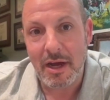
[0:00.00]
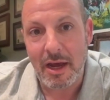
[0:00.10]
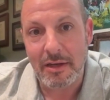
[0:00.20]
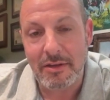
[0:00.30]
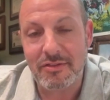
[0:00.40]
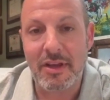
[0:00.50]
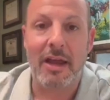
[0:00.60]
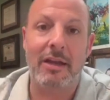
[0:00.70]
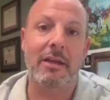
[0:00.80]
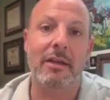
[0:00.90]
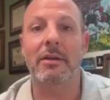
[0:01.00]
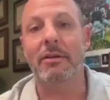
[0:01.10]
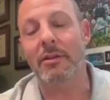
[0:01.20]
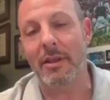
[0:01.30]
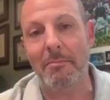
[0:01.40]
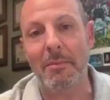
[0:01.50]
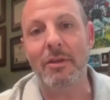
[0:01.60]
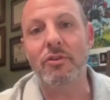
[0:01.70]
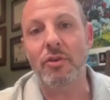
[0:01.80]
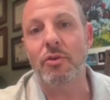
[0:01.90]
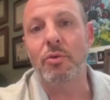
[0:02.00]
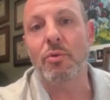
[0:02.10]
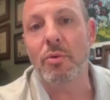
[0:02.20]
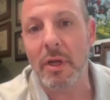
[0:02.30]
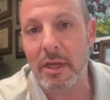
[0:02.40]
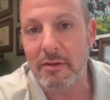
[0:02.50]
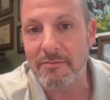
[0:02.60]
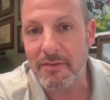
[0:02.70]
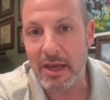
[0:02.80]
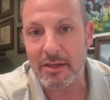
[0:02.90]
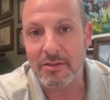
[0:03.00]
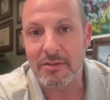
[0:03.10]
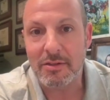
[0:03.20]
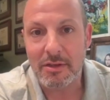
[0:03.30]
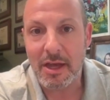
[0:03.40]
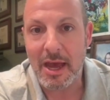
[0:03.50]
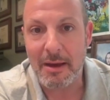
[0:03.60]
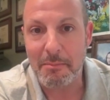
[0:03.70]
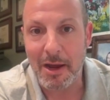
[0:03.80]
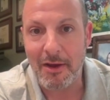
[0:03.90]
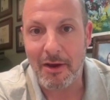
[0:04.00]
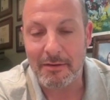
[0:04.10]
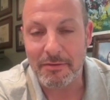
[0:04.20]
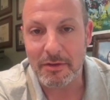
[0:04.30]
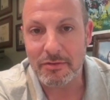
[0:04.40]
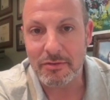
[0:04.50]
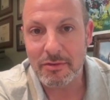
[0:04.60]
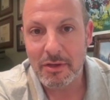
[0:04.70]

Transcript: I decided, let me do an event at my office.